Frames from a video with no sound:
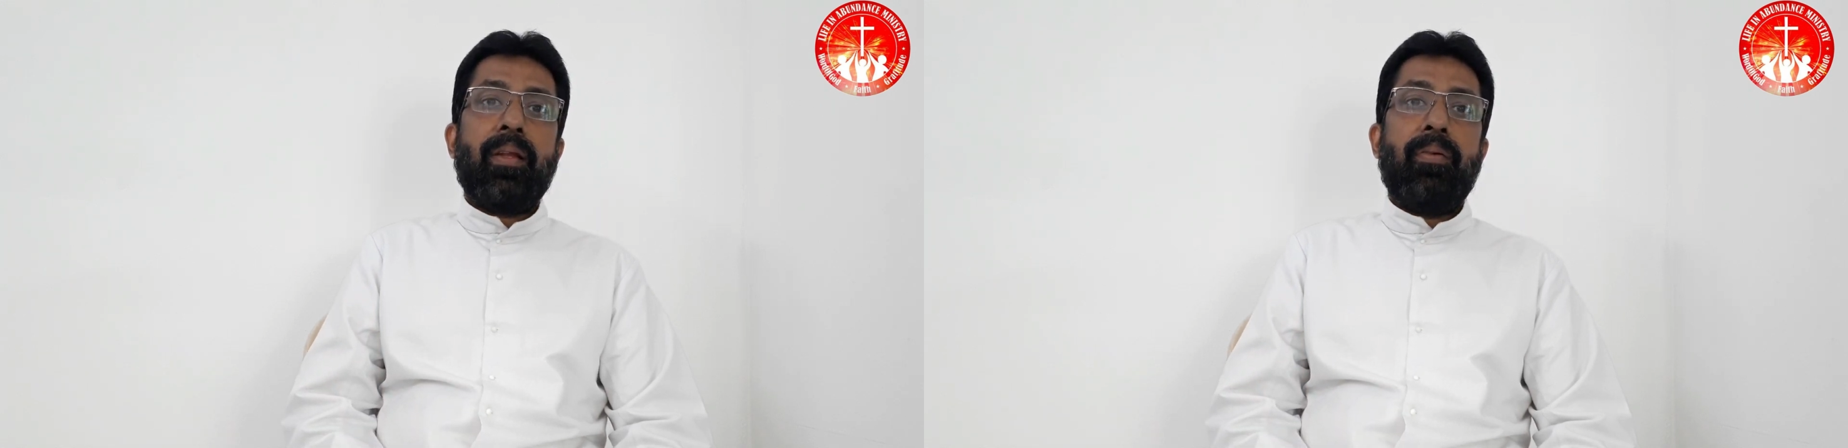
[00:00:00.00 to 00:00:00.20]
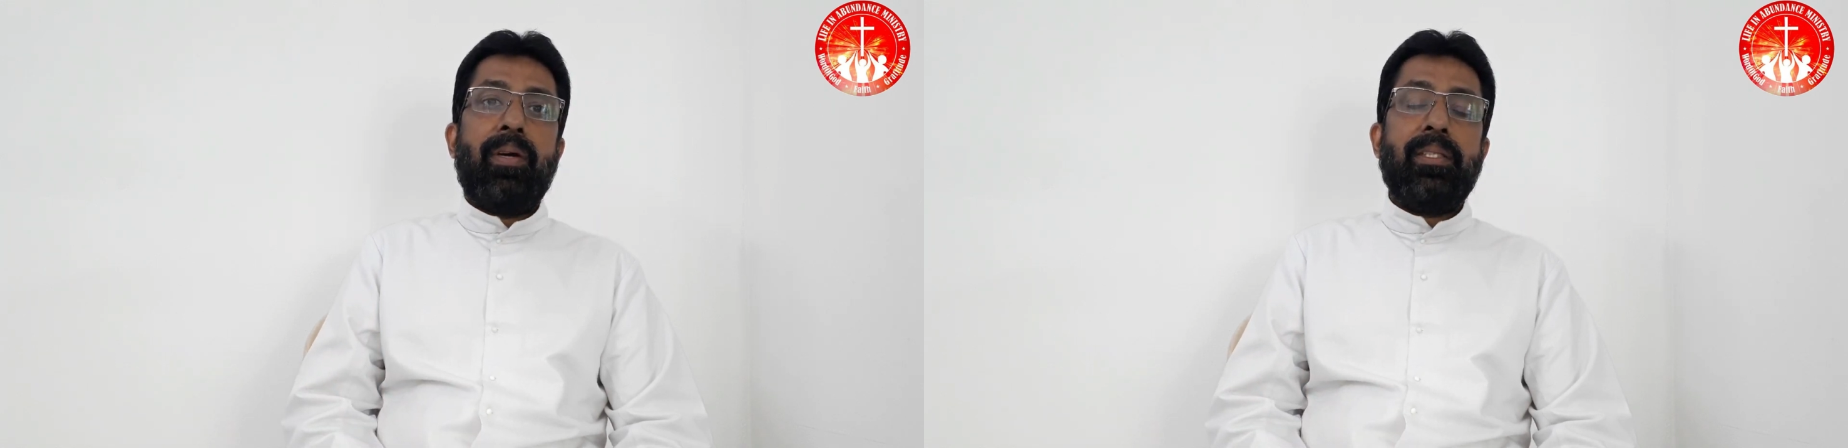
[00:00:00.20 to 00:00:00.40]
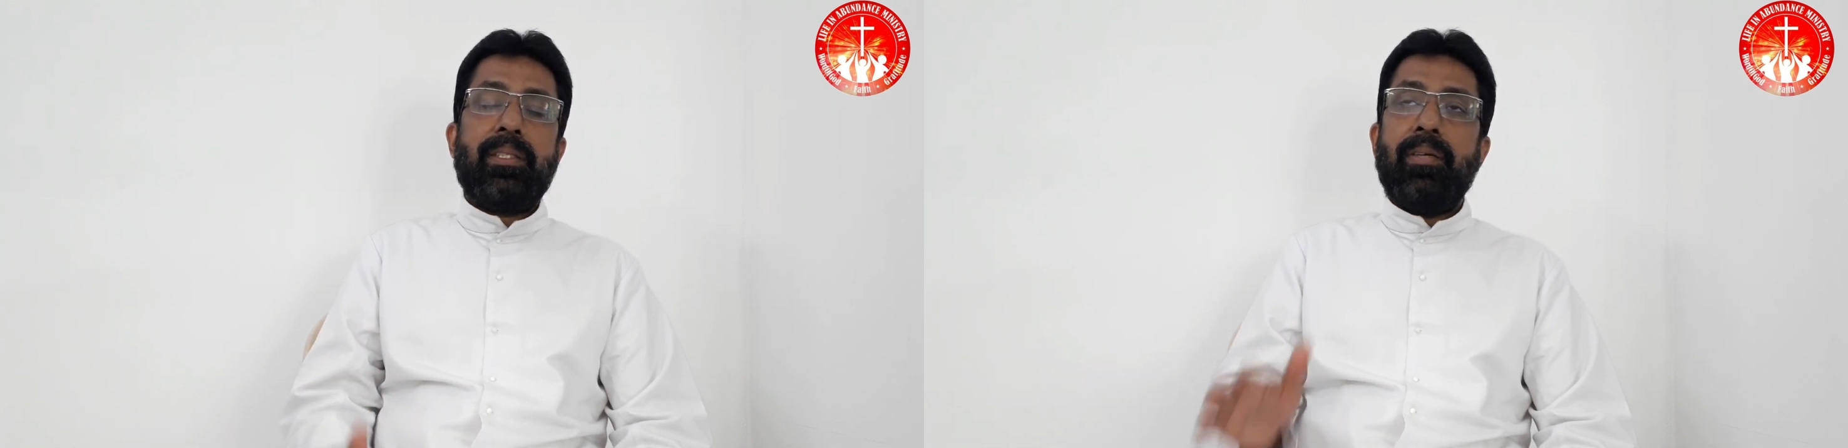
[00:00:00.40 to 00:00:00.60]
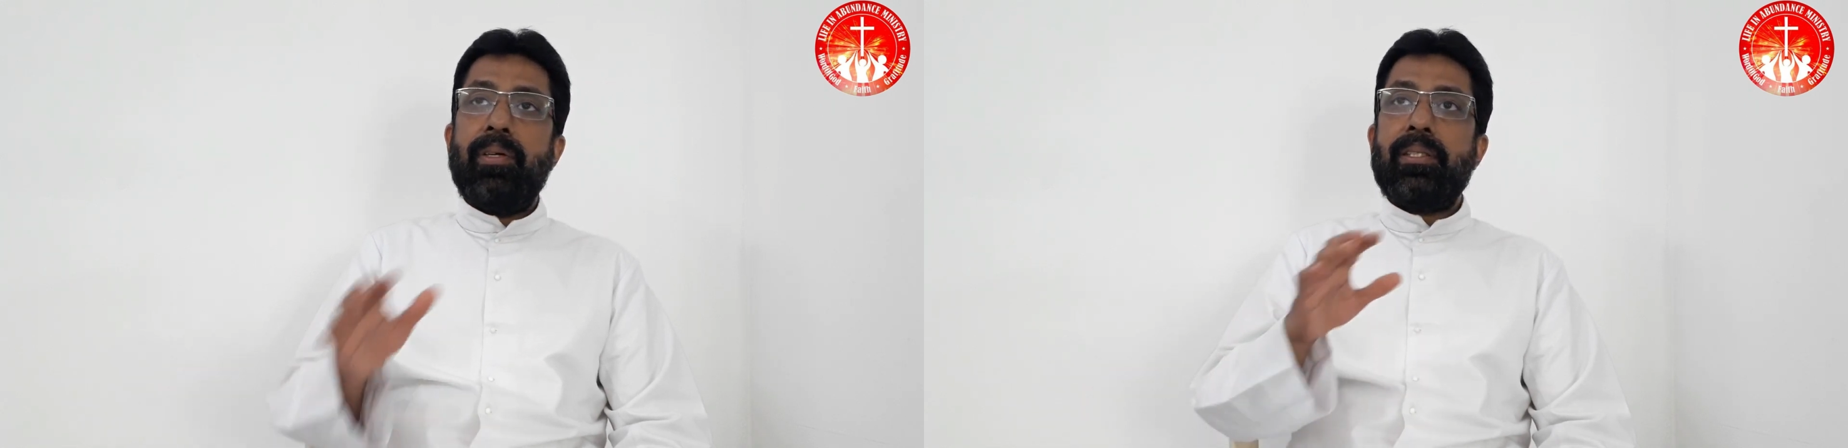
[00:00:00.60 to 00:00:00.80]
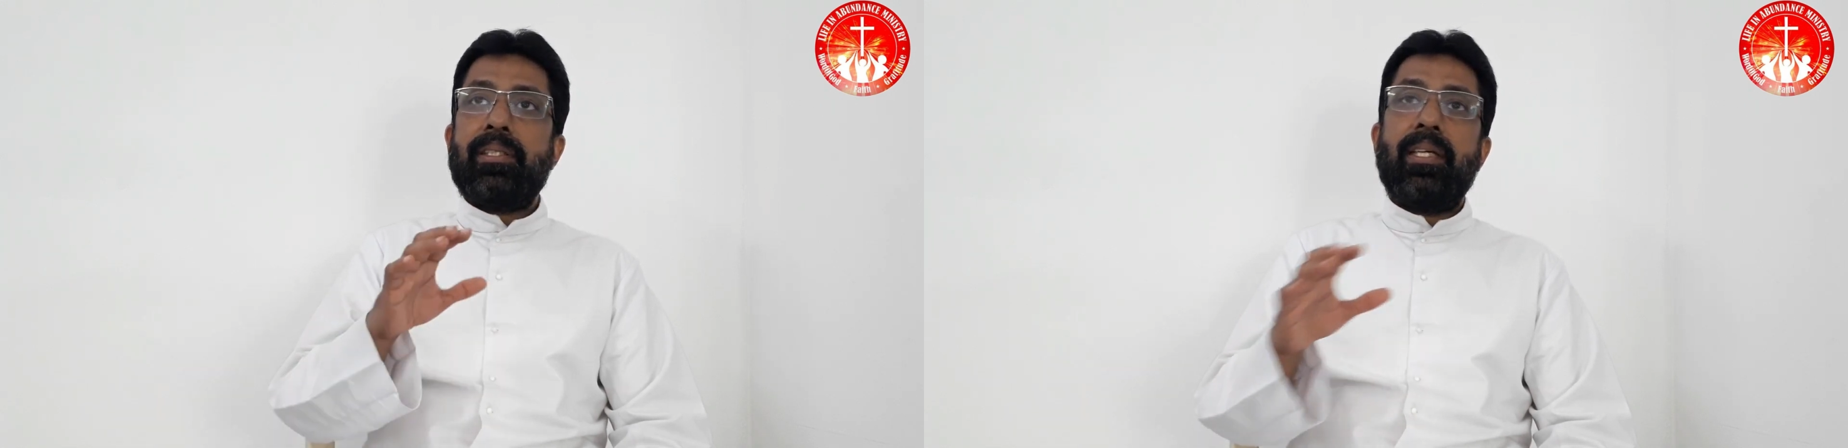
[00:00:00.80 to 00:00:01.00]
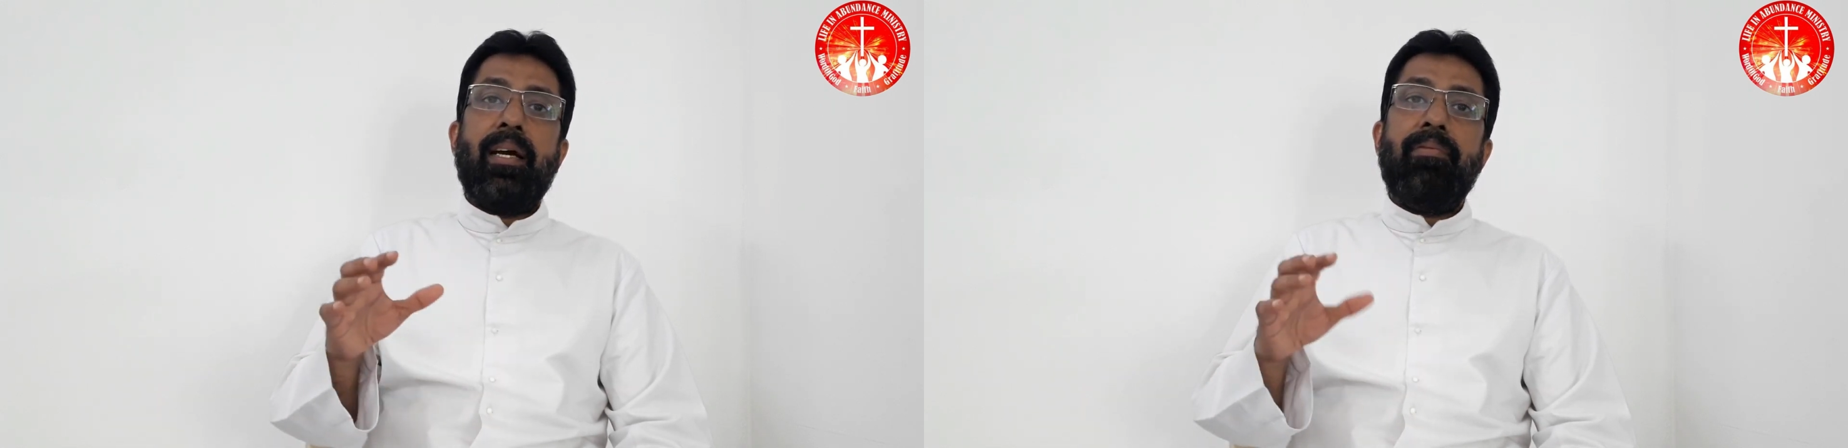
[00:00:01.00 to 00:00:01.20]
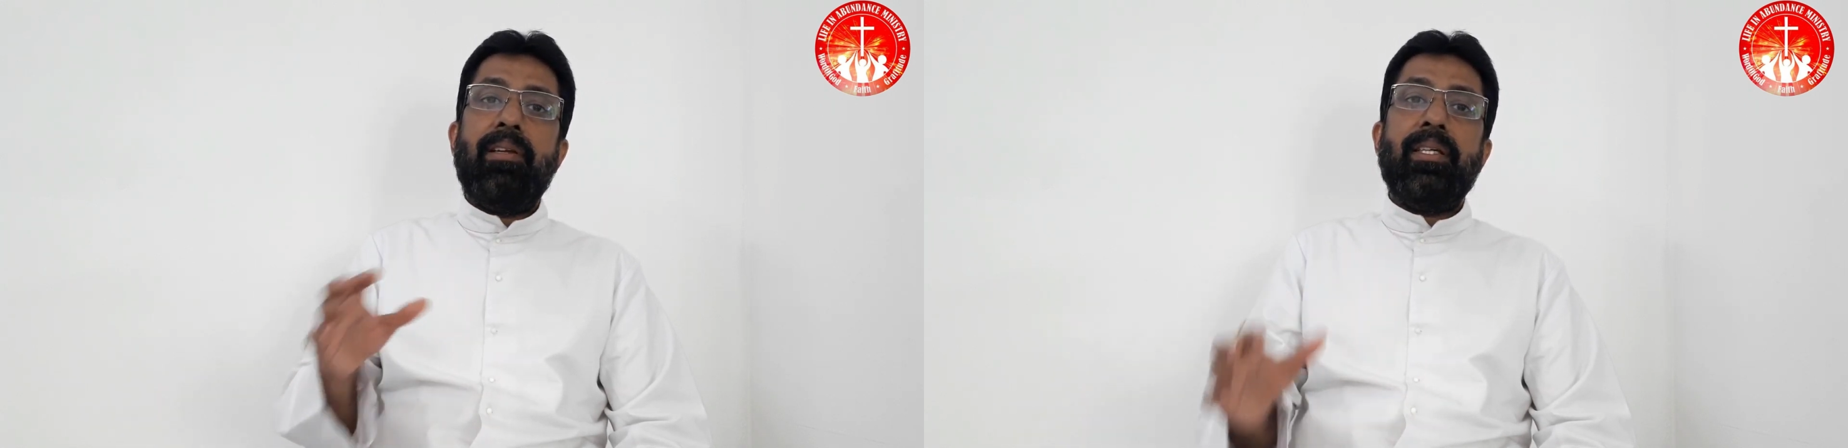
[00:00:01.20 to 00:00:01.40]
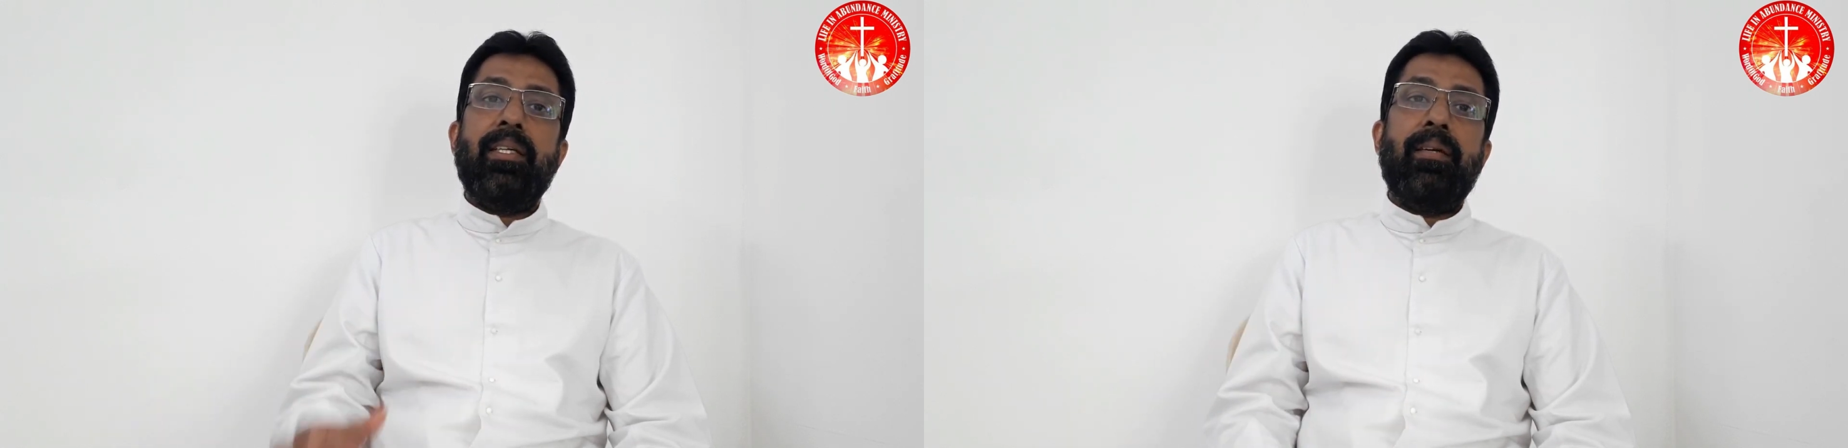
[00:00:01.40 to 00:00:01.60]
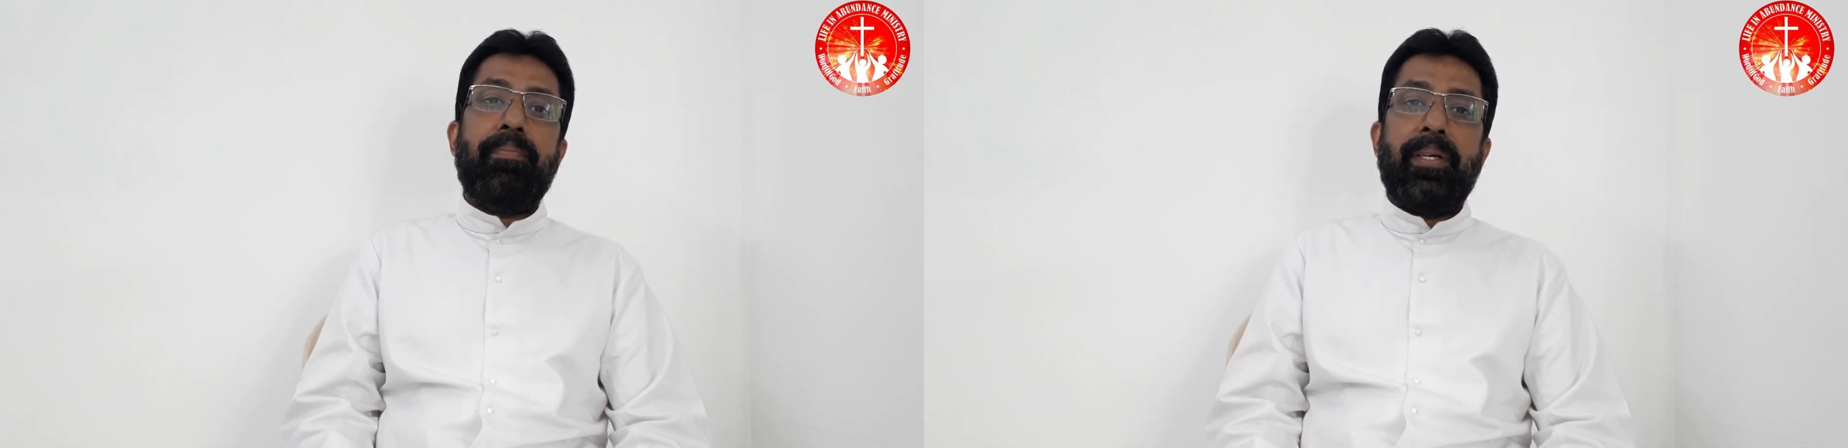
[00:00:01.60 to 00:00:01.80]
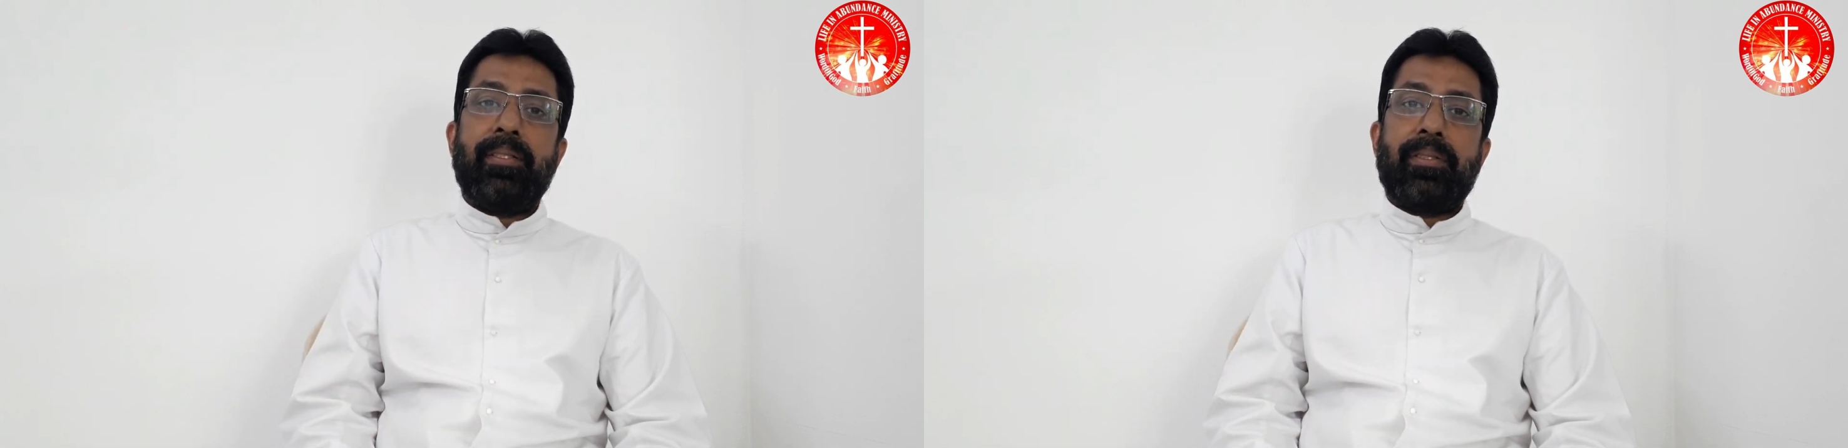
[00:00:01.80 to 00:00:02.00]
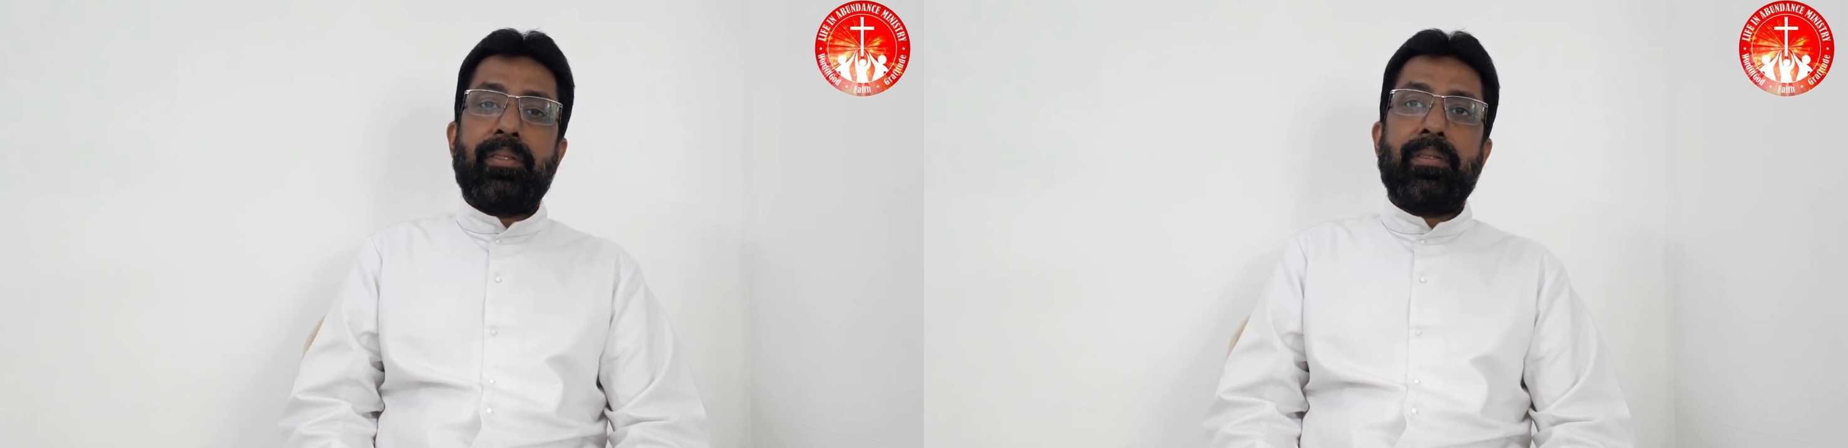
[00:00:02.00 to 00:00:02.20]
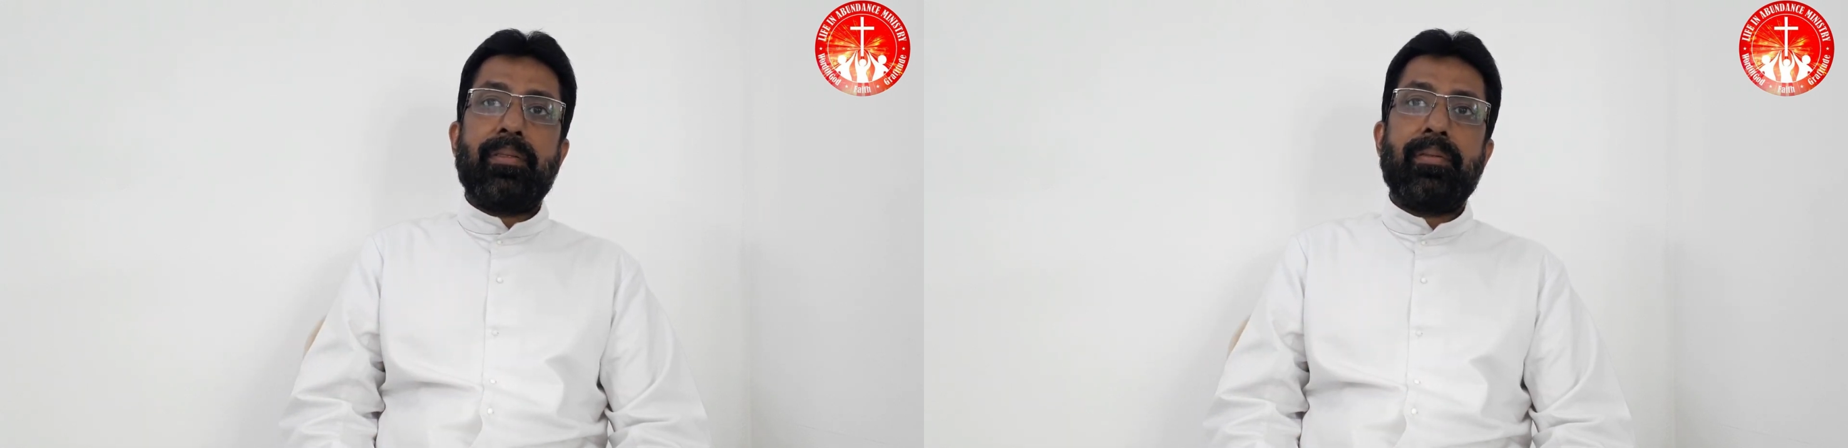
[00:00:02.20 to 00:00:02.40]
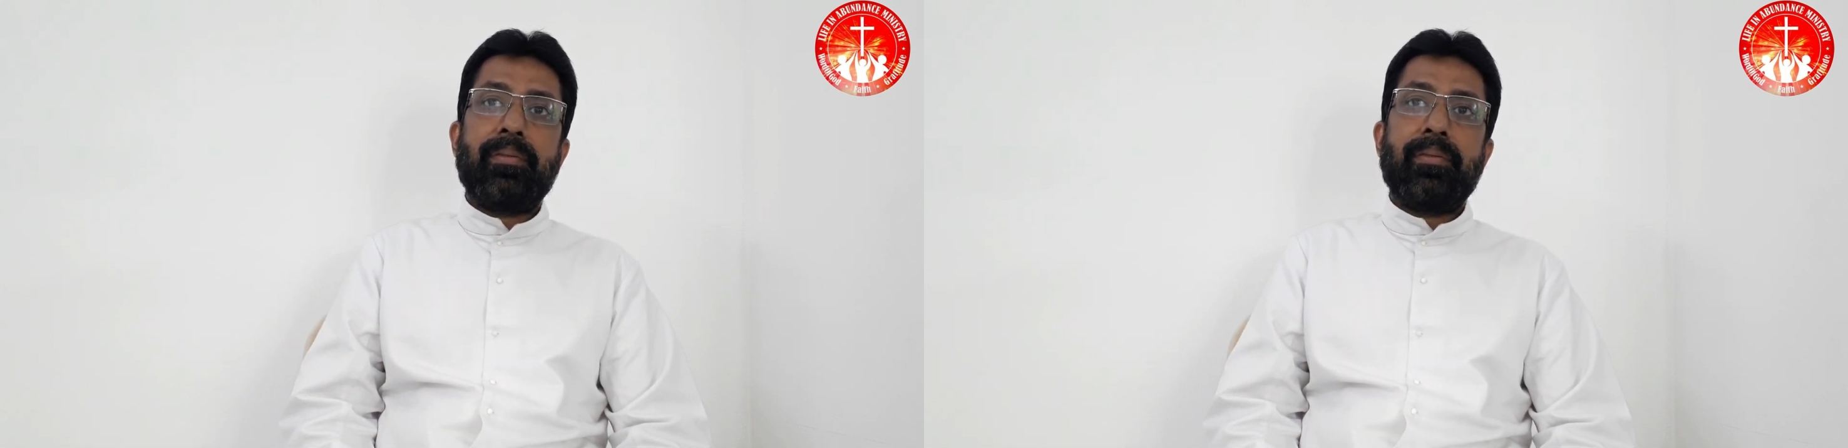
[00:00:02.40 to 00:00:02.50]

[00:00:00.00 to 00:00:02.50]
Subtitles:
Once I was traveling in a bus,